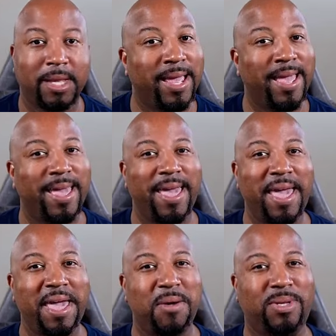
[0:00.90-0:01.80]

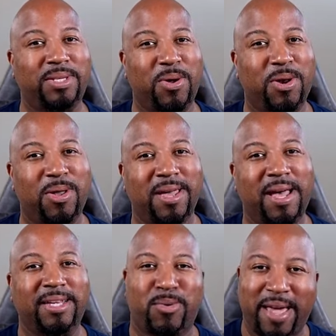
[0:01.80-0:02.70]
Hey, what's going on, guys?
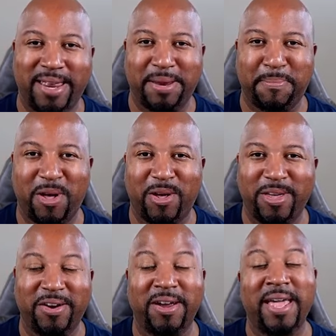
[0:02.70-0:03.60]
Ryan DePaul here,